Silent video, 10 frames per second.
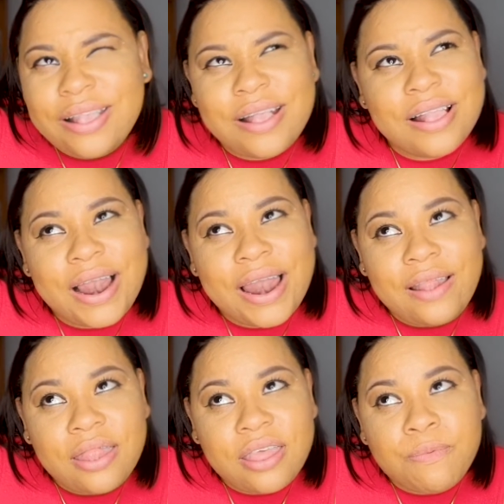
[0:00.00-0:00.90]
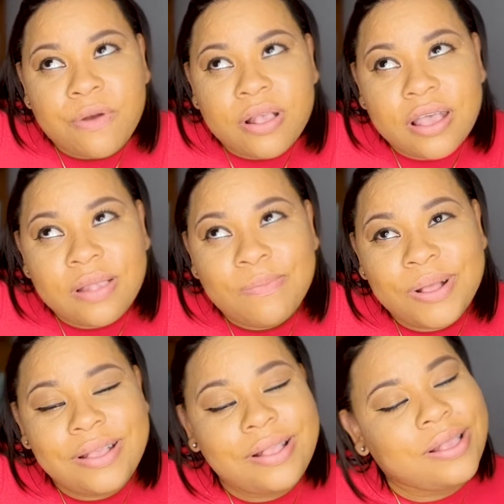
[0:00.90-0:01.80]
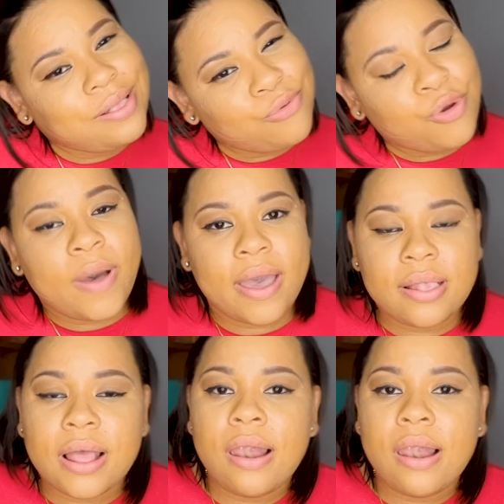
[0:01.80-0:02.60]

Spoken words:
a lengthy process, but it requires